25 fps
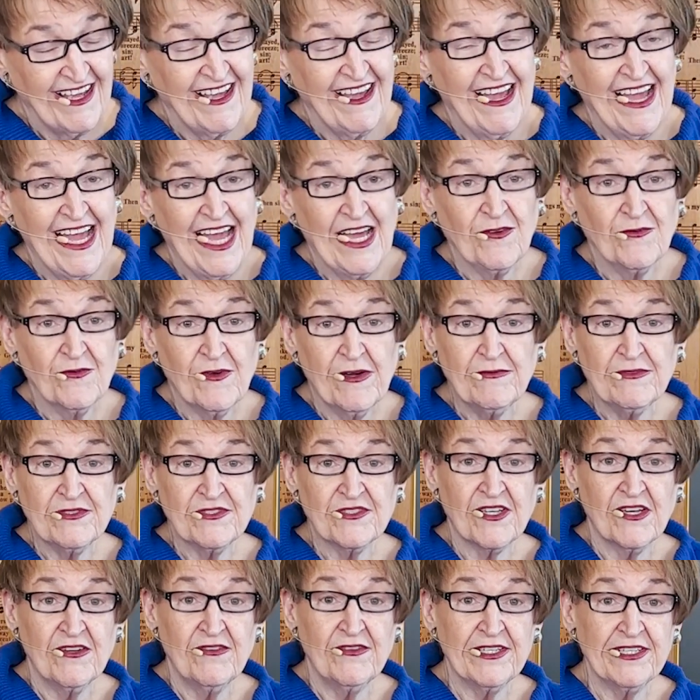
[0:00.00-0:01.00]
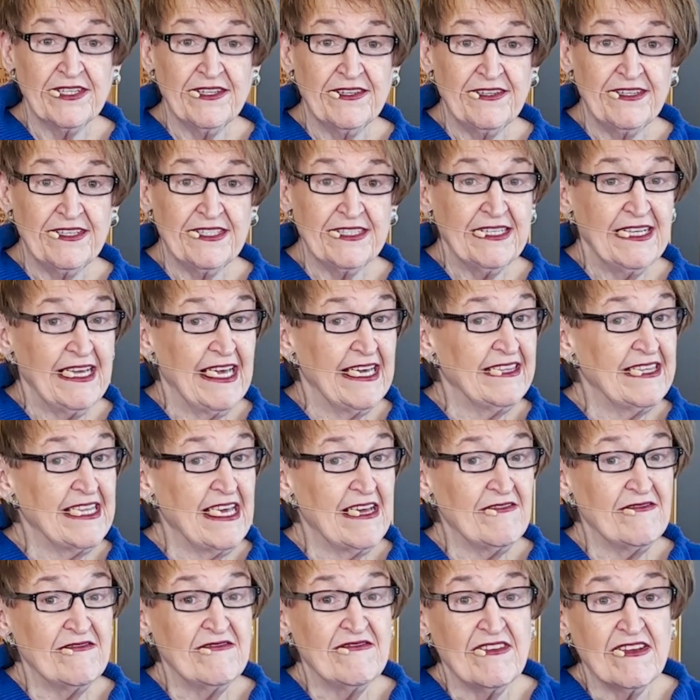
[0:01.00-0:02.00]
And what was going on at that
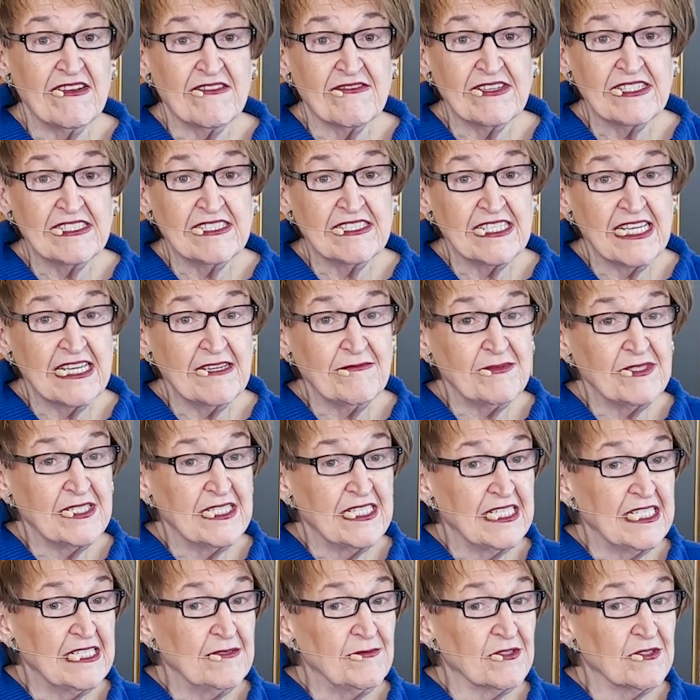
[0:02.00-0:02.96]
very same time,